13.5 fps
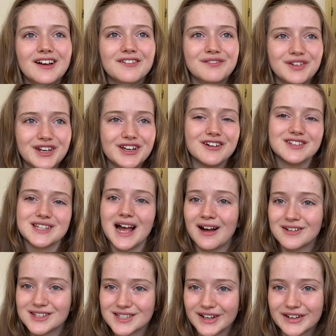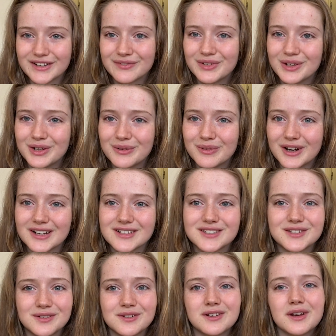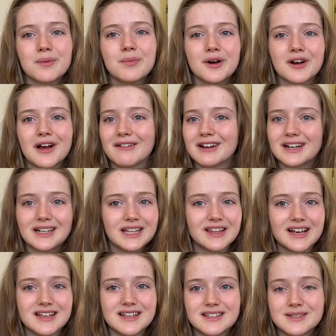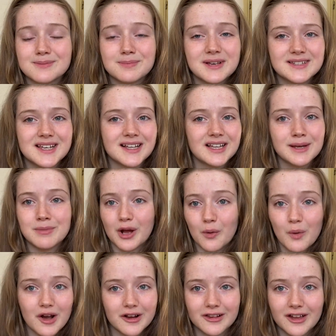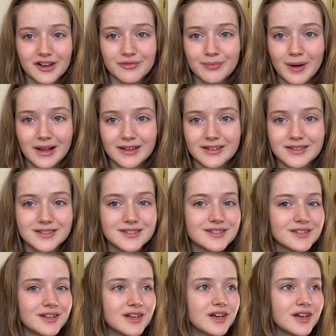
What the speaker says: videos outside of uni work soon, but currently that is basically my work-life balance.